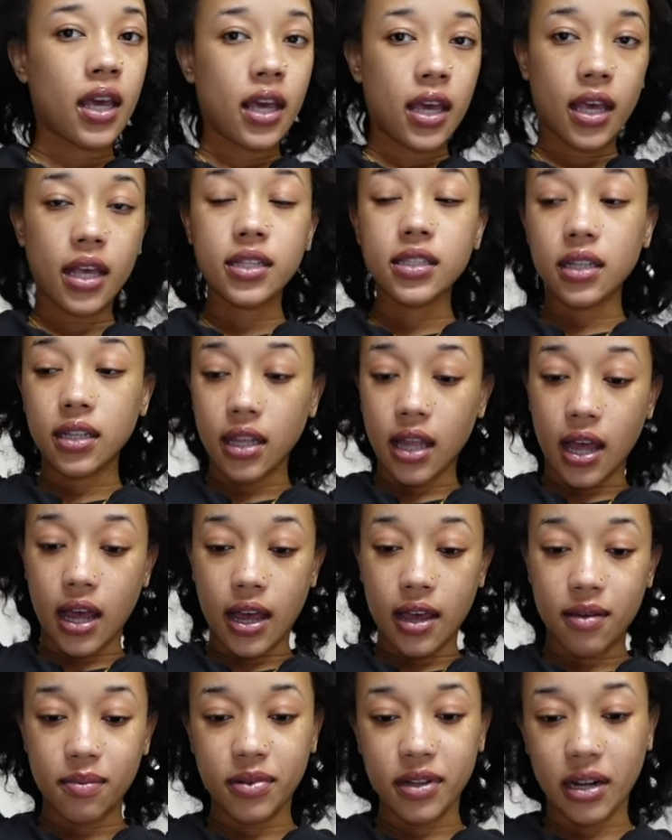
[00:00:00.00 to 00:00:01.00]
It's a
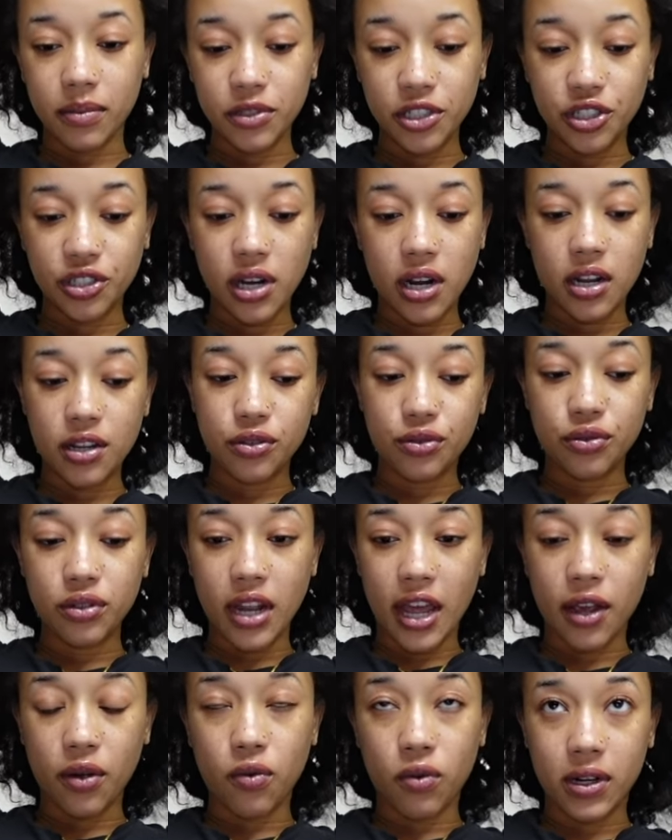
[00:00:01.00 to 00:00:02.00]
lot, but I'm just trying to do
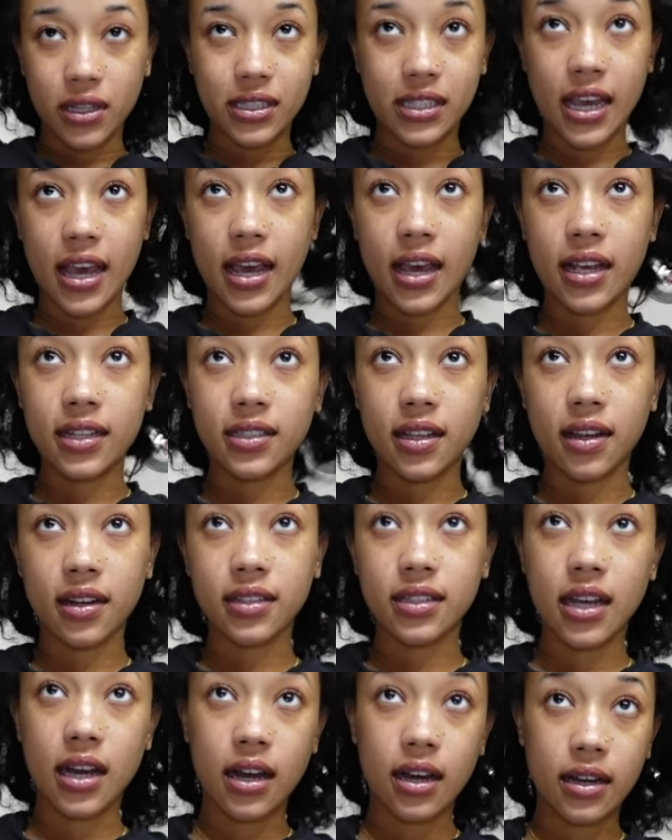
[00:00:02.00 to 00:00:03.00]
like one task at a
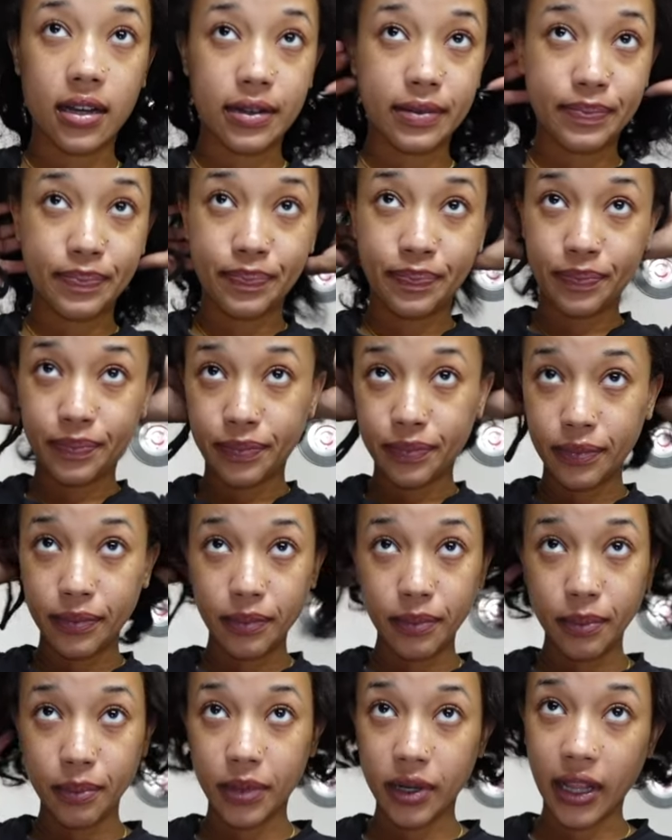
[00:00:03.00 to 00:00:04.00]
time.
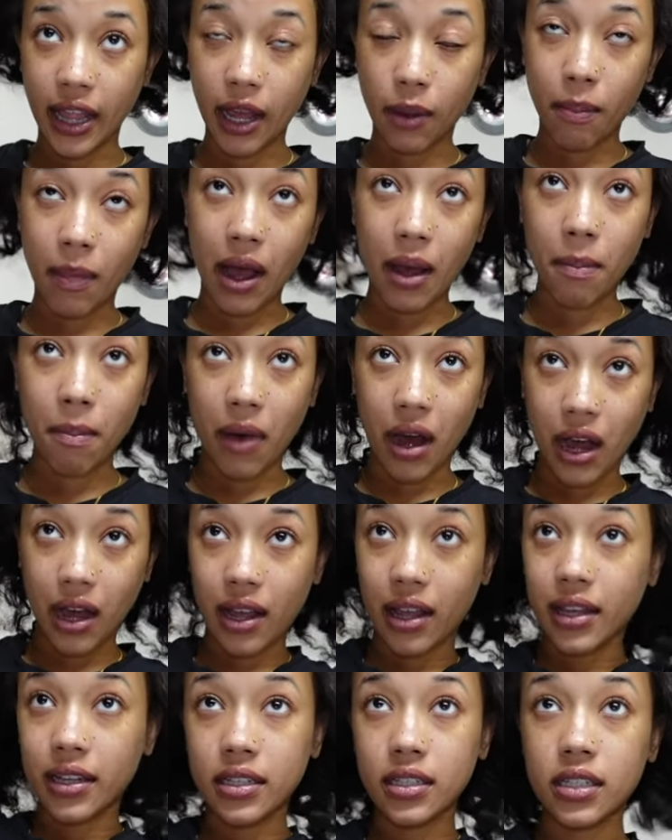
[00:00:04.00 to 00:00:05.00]
But like my
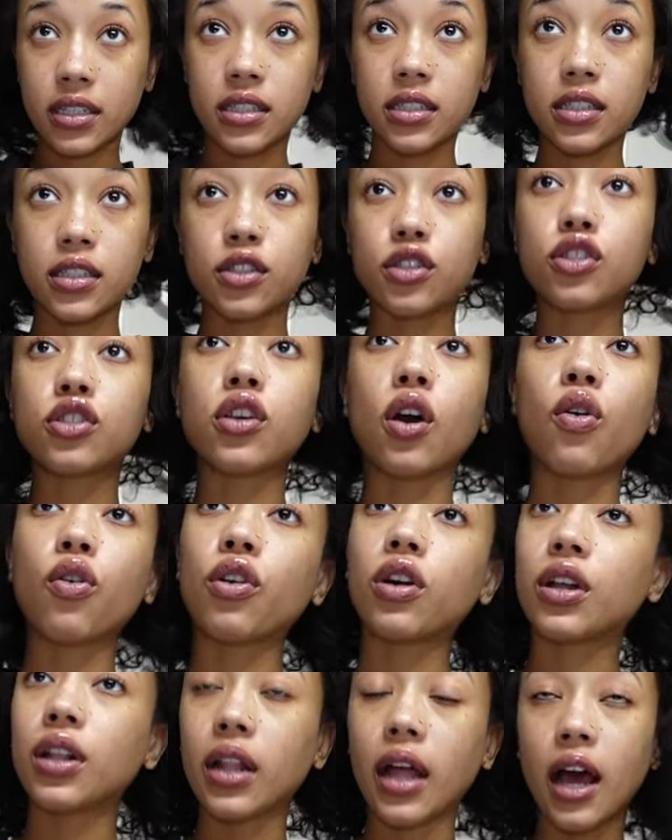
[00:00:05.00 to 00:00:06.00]
mind is so
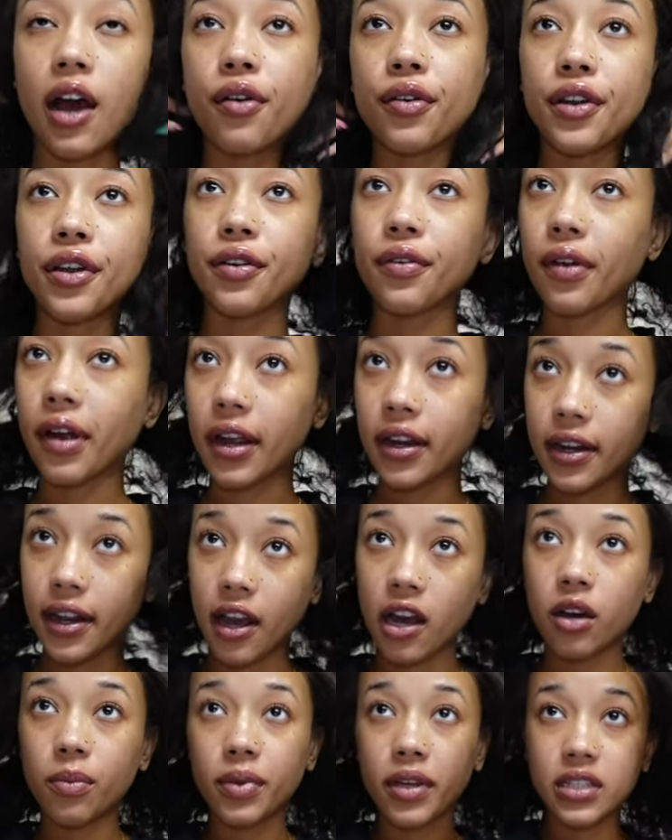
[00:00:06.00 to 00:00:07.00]
clouded right
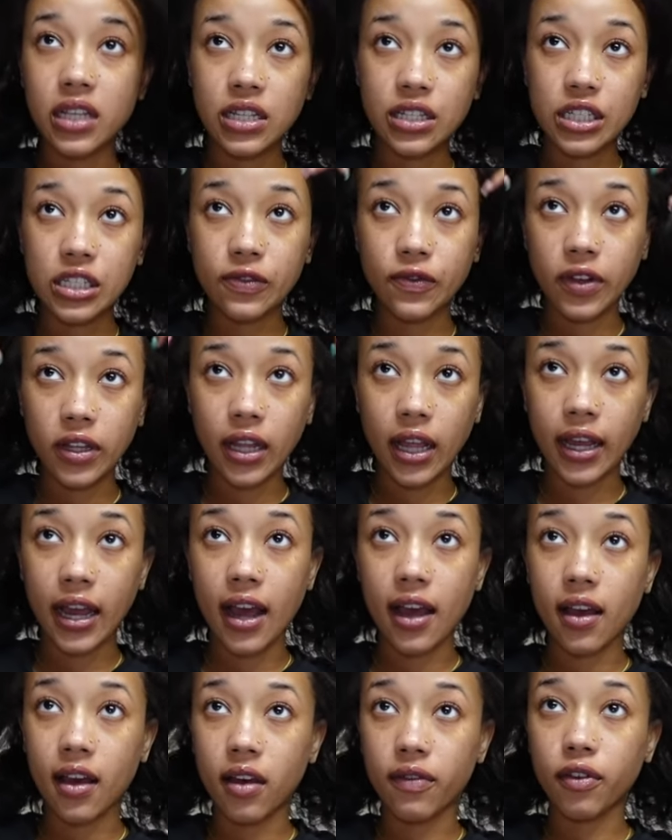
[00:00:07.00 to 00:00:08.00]
now because I just feel like I
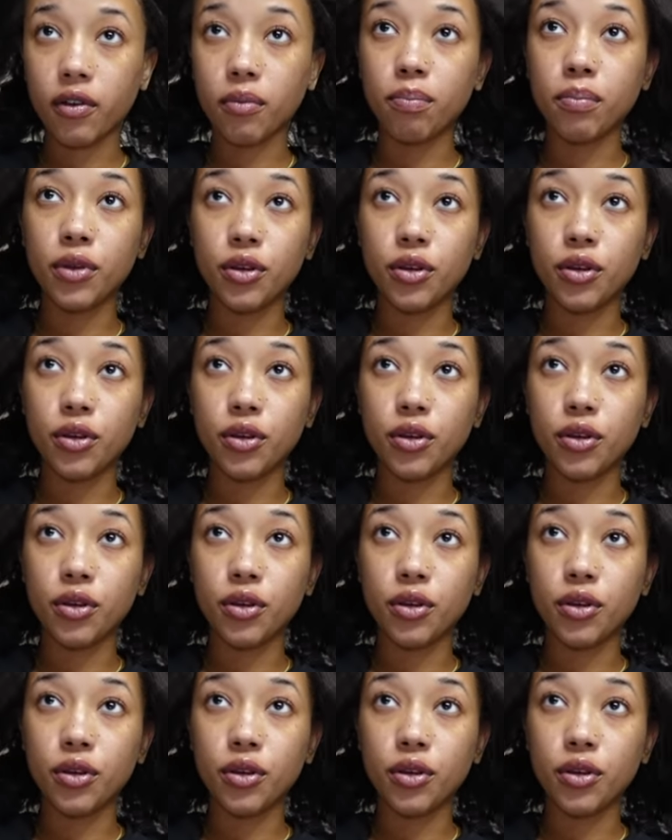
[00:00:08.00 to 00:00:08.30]
have a